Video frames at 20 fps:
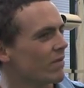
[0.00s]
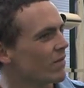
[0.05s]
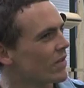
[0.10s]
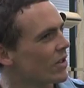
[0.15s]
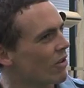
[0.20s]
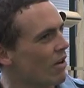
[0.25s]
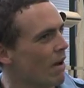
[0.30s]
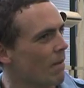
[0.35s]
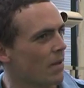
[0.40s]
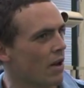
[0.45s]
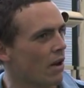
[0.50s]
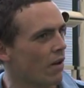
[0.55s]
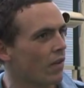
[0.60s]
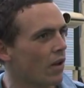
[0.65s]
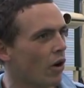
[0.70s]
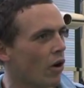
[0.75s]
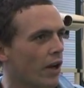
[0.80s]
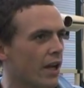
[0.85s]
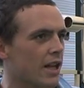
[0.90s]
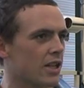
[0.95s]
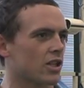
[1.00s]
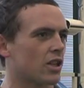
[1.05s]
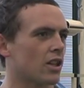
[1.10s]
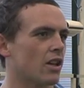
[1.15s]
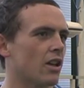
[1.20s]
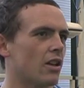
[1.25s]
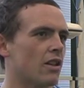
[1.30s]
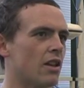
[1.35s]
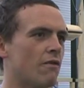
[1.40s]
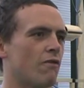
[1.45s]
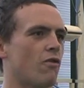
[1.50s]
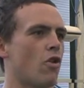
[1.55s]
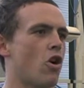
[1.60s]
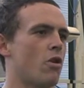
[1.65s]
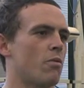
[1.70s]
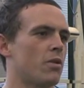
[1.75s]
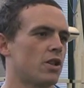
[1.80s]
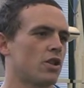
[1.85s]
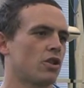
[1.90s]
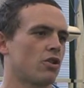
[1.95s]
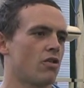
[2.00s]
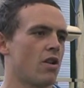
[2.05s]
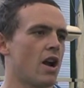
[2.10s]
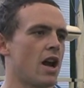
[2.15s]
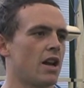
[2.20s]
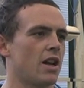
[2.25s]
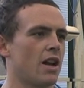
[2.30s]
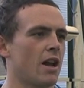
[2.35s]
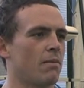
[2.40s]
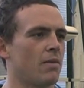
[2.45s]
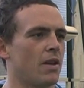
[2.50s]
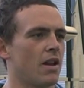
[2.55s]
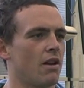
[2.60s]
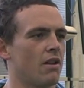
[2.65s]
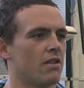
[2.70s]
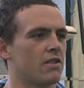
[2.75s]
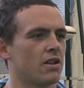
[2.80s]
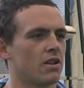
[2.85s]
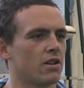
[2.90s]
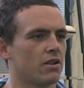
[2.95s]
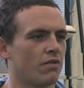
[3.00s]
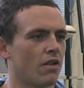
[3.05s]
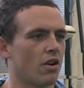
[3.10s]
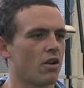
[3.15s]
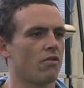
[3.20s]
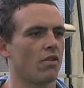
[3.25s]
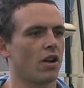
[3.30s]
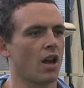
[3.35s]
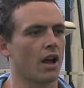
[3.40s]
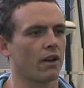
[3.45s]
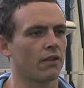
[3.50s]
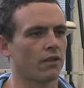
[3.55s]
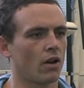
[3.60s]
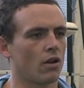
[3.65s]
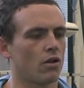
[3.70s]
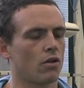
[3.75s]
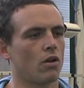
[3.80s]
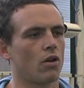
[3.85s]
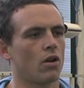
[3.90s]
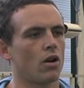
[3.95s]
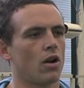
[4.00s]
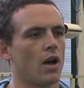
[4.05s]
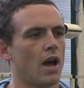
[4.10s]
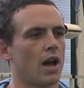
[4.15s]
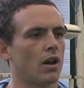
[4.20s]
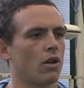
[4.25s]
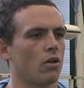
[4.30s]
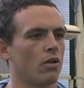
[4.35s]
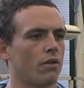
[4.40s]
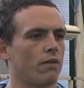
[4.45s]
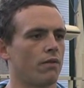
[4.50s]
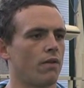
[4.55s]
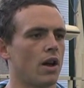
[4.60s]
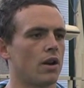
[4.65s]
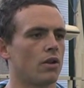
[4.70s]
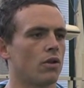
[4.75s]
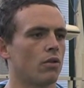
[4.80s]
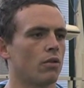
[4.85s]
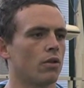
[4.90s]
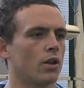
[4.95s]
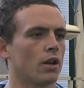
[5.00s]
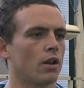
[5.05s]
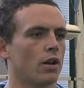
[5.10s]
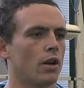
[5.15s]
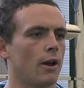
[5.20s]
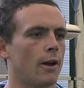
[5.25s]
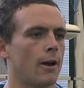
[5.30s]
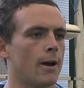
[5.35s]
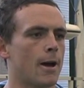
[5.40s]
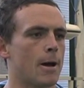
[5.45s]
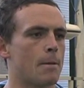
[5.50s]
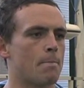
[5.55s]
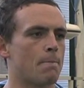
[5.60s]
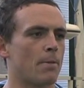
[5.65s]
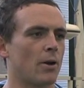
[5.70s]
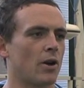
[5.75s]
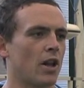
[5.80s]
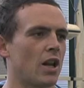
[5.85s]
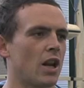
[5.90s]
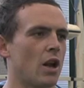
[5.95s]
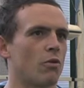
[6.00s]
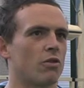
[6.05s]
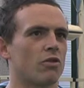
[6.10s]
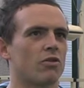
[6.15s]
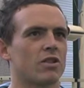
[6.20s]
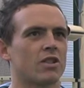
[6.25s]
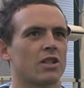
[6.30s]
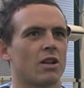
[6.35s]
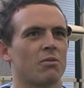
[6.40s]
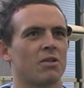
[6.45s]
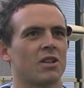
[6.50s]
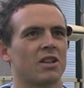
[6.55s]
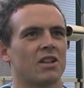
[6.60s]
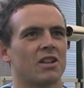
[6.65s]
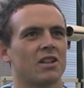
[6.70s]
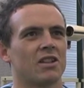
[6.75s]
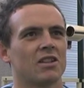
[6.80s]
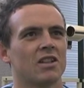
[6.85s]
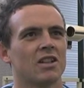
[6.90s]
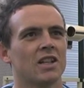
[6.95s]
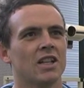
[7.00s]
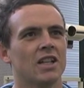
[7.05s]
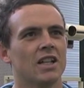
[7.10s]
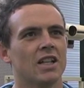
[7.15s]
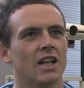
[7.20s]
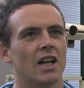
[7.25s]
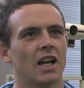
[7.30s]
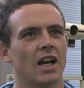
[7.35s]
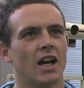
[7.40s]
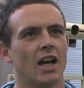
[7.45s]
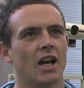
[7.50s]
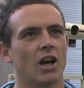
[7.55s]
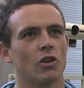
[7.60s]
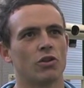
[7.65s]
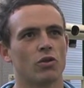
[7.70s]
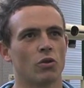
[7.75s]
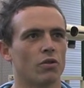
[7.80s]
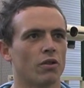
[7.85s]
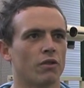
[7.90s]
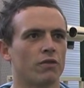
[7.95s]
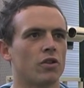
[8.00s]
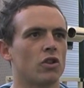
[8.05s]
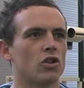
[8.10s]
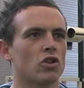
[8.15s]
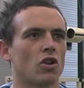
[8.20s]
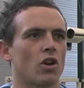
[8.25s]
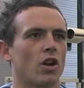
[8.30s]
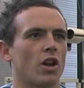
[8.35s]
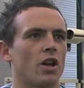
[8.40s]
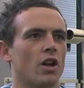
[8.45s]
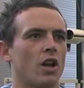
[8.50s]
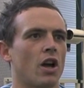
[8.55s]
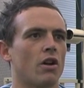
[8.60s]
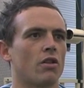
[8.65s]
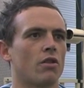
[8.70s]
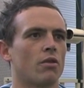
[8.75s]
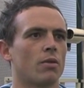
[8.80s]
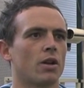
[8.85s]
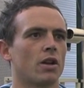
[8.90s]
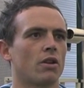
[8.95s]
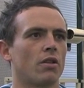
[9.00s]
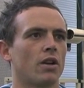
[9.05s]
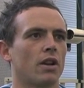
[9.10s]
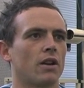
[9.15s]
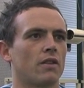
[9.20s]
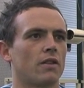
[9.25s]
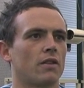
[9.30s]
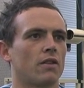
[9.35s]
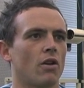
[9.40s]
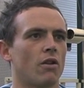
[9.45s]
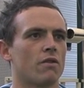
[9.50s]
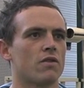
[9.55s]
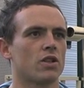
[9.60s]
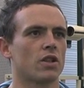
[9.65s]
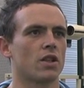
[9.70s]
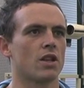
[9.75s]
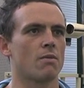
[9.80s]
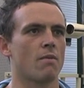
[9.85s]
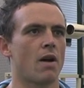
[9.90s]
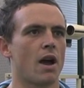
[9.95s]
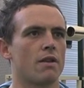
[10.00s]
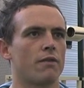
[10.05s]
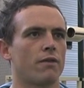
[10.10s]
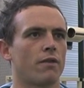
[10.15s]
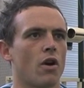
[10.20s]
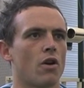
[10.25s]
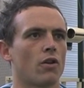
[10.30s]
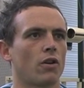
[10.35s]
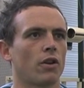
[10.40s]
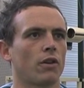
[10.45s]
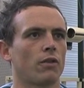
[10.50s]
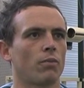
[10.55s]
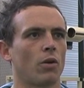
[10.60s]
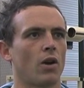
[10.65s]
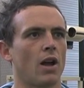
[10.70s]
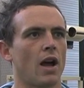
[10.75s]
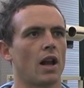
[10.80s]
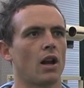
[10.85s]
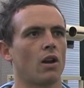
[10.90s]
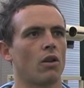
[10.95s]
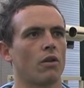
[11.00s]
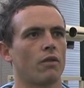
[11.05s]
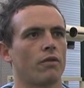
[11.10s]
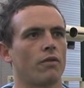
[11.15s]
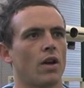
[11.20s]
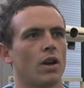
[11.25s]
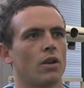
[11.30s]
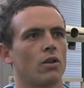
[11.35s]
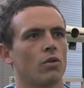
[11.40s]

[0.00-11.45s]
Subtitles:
you're up there, and I guess the environment that's created up there is it's very relaxed. So I had a lot of fun doing it. I don't know whether it's something that I'd do in the future. I don't know. I mean, cricket's obviously your main focus, but I had a lot of fun